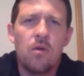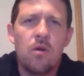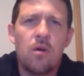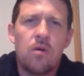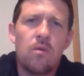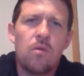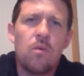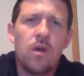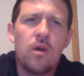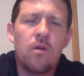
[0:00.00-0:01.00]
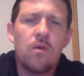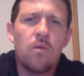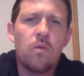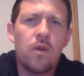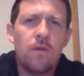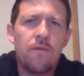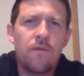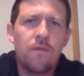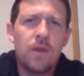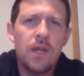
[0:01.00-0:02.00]
Uh, well, we're
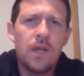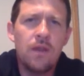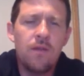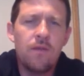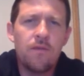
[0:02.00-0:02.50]
free